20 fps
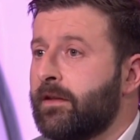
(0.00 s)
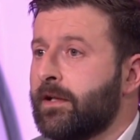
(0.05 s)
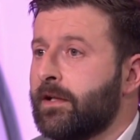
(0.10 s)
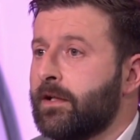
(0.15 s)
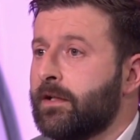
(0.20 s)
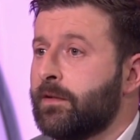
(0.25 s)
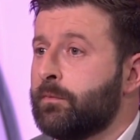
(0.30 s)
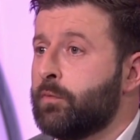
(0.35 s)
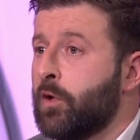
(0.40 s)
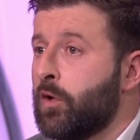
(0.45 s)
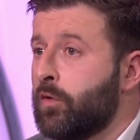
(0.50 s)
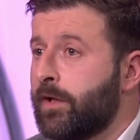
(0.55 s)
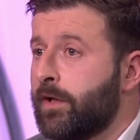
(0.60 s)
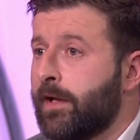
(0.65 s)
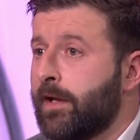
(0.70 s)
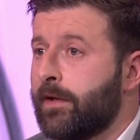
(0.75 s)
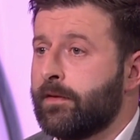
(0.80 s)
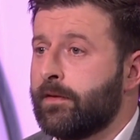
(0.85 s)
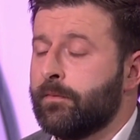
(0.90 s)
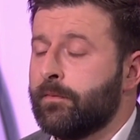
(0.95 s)
and the
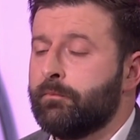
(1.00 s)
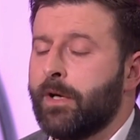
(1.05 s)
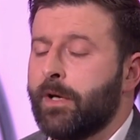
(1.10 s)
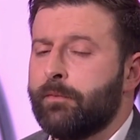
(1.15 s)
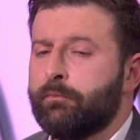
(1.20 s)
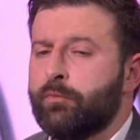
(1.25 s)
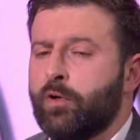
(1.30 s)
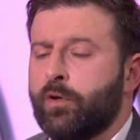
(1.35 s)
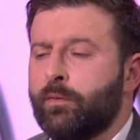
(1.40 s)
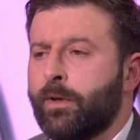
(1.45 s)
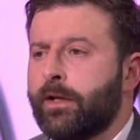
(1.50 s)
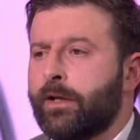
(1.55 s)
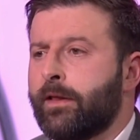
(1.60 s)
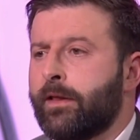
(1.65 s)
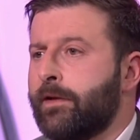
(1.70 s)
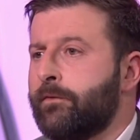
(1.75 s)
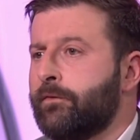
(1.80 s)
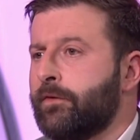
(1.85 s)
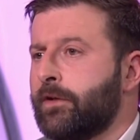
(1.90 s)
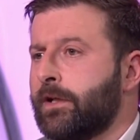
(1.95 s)
protests and public
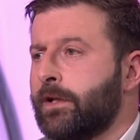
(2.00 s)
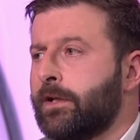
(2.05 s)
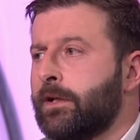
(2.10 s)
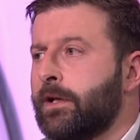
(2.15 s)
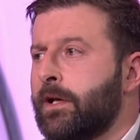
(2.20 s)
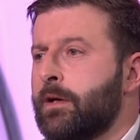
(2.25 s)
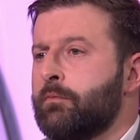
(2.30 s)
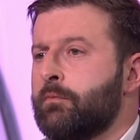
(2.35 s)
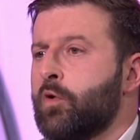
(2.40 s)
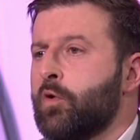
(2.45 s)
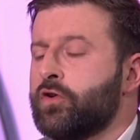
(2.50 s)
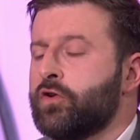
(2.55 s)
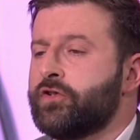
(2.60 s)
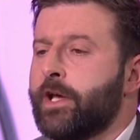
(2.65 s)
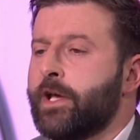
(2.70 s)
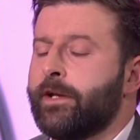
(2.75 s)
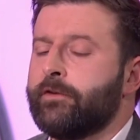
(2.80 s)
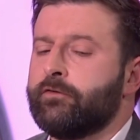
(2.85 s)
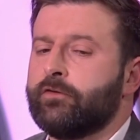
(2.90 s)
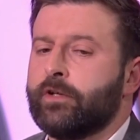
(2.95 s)
safety more
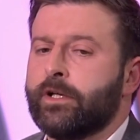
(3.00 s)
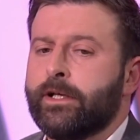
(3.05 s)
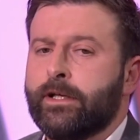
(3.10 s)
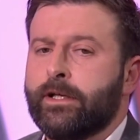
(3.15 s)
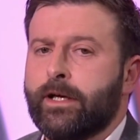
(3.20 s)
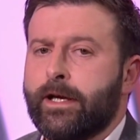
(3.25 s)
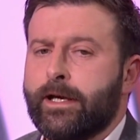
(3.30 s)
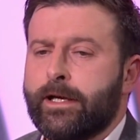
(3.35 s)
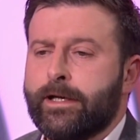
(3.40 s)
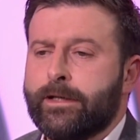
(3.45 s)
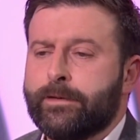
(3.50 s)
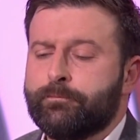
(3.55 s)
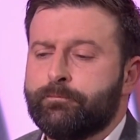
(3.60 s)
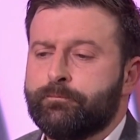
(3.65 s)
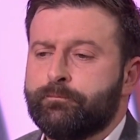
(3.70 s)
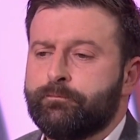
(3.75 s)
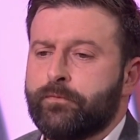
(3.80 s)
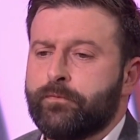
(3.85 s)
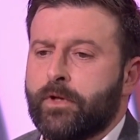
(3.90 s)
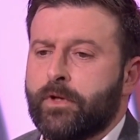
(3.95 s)
generally.
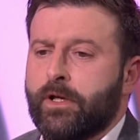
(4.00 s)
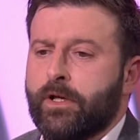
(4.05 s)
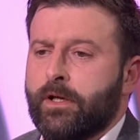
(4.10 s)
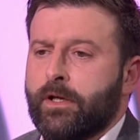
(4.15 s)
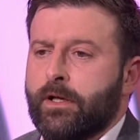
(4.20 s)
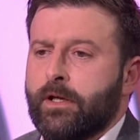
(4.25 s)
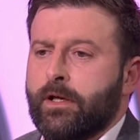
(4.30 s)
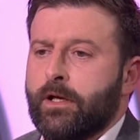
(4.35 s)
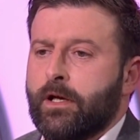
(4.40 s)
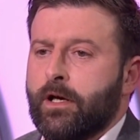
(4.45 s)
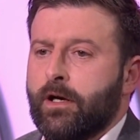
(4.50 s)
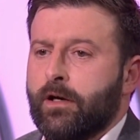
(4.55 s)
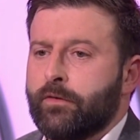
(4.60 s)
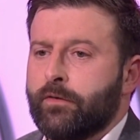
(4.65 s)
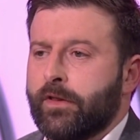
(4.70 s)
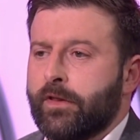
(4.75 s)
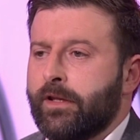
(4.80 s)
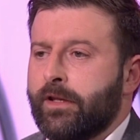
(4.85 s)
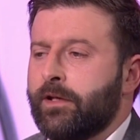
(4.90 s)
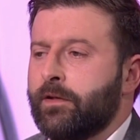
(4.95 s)

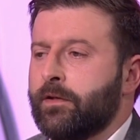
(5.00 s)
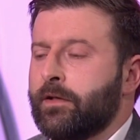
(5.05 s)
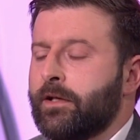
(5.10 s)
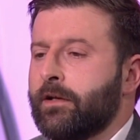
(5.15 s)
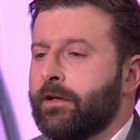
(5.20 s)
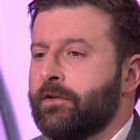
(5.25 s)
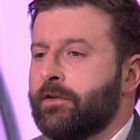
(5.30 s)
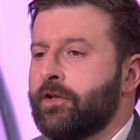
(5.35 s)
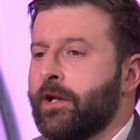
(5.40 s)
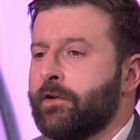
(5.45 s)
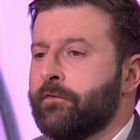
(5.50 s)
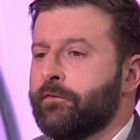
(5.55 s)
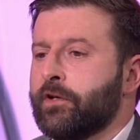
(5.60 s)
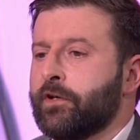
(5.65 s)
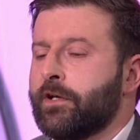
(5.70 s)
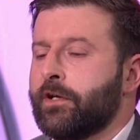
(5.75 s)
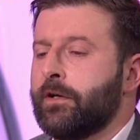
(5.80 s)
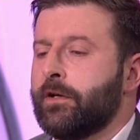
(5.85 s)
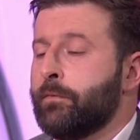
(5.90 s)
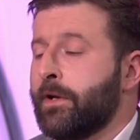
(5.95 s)
Obviously,
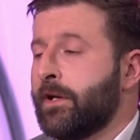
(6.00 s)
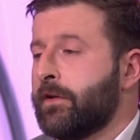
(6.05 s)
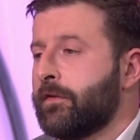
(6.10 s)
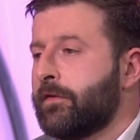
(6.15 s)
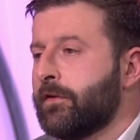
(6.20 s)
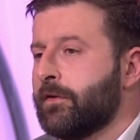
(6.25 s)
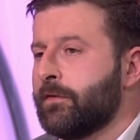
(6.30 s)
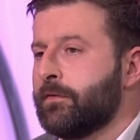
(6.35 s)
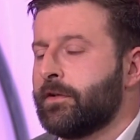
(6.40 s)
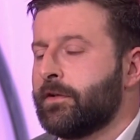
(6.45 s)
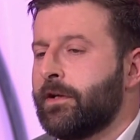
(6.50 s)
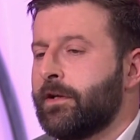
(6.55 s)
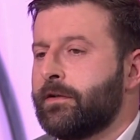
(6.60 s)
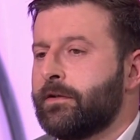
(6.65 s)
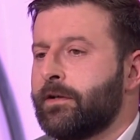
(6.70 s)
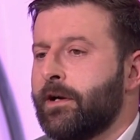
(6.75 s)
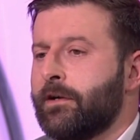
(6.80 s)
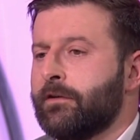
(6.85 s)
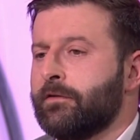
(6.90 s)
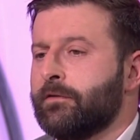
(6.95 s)
Minister
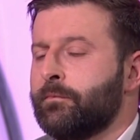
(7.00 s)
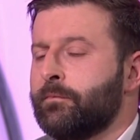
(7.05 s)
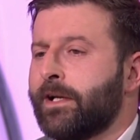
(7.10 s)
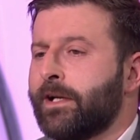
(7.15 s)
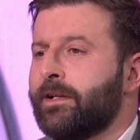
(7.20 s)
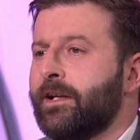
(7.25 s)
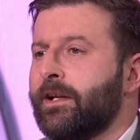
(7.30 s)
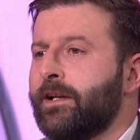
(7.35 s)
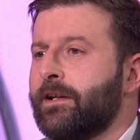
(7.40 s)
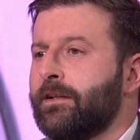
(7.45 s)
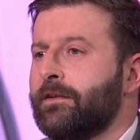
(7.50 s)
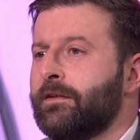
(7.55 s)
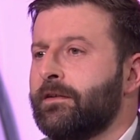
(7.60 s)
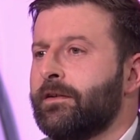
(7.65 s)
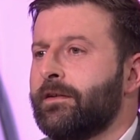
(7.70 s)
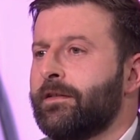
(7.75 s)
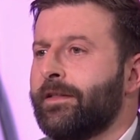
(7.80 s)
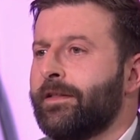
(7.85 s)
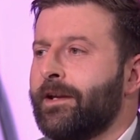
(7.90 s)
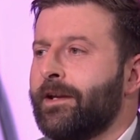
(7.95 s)
Carroll
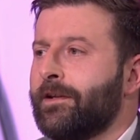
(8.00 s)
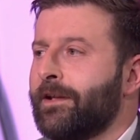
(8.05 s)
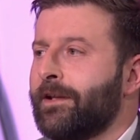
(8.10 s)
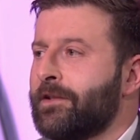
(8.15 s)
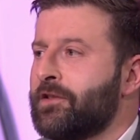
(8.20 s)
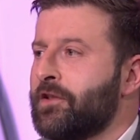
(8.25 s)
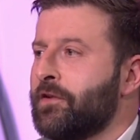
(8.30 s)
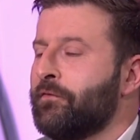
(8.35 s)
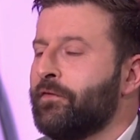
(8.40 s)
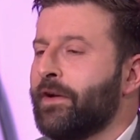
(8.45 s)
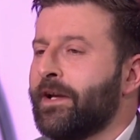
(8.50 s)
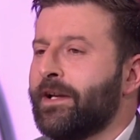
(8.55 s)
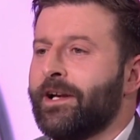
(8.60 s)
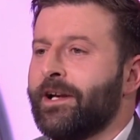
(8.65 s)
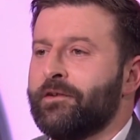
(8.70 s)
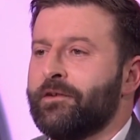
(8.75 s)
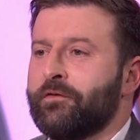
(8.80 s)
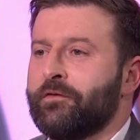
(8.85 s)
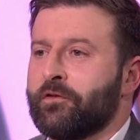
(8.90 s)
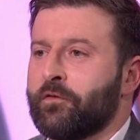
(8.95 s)
MacNeill stated that Sinn Féin
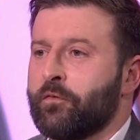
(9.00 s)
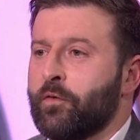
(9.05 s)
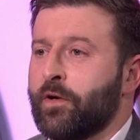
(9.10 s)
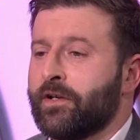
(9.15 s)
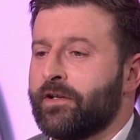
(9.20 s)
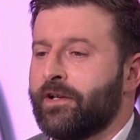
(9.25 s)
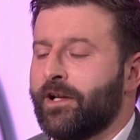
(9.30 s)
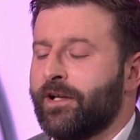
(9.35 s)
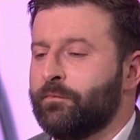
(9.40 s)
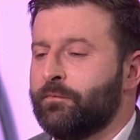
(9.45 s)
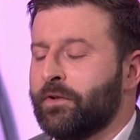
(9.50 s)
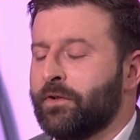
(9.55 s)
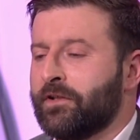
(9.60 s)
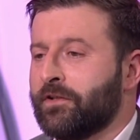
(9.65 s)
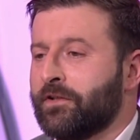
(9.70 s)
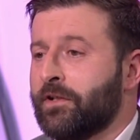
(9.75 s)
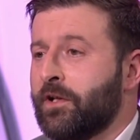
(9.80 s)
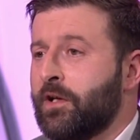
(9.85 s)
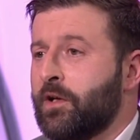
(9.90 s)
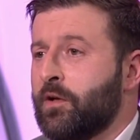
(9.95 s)
councillors weren't helping
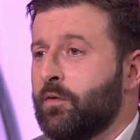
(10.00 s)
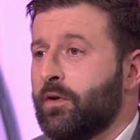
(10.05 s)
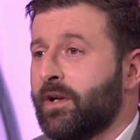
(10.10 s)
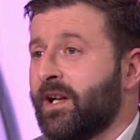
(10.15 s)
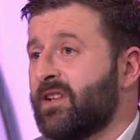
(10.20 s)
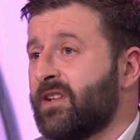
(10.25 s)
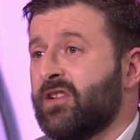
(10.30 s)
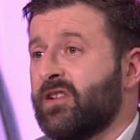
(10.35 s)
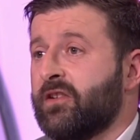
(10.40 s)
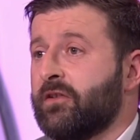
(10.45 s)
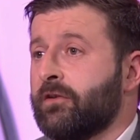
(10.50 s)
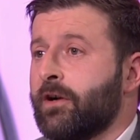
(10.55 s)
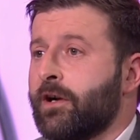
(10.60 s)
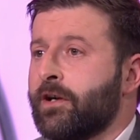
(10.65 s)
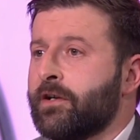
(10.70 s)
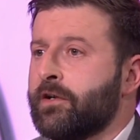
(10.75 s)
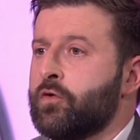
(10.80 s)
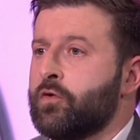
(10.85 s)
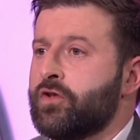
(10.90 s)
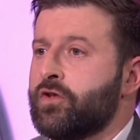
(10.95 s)
her, when actually there
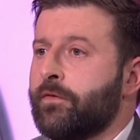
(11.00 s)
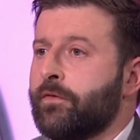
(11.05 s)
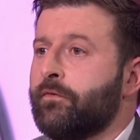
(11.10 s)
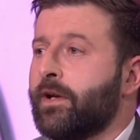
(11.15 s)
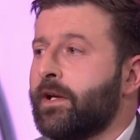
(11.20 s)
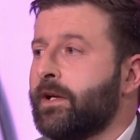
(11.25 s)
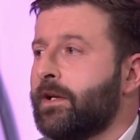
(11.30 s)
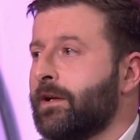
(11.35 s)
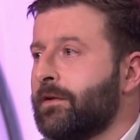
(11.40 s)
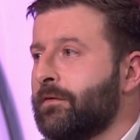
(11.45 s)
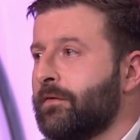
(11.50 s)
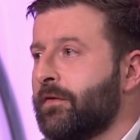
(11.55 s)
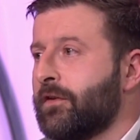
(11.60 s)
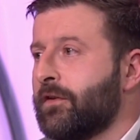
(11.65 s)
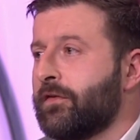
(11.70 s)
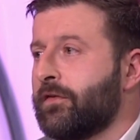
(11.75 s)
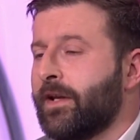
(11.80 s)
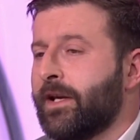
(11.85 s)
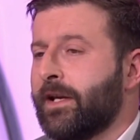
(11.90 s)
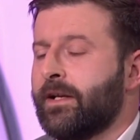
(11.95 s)
are no Sinn Féin
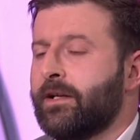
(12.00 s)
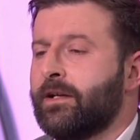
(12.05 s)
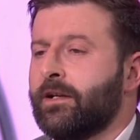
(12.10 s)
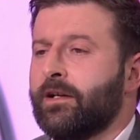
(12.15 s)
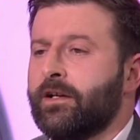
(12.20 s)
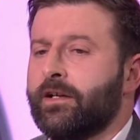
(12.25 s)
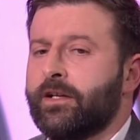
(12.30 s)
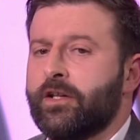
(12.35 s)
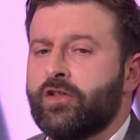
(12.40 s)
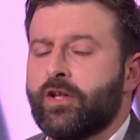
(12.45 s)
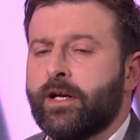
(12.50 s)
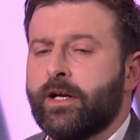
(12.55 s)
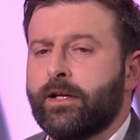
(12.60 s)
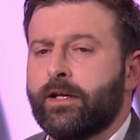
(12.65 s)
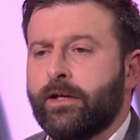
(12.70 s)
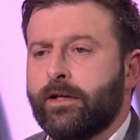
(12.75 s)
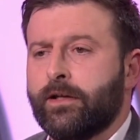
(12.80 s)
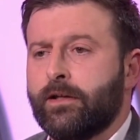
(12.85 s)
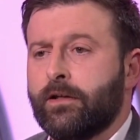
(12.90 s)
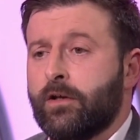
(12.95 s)
councillors in Killiney
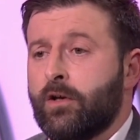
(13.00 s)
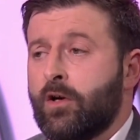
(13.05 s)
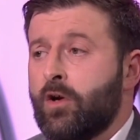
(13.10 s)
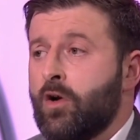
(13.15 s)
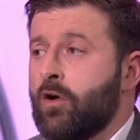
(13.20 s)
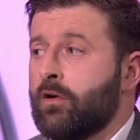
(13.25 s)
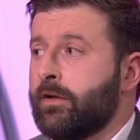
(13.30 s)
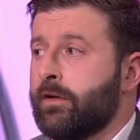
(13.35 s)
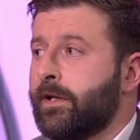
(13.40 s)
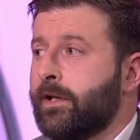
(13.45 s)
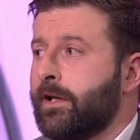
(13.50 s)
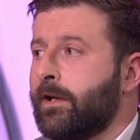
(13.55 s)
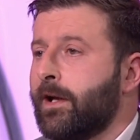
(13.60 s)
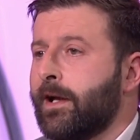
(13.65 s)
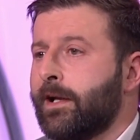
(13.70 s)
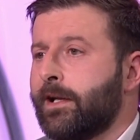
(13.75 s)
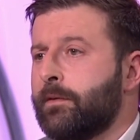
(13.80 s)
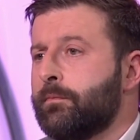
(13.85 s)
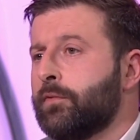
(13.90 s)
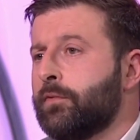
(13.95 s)
Shankill or indeed
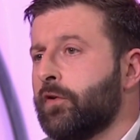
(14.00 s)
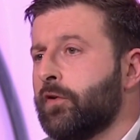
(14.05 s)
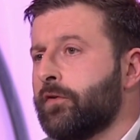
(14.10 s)
any other part.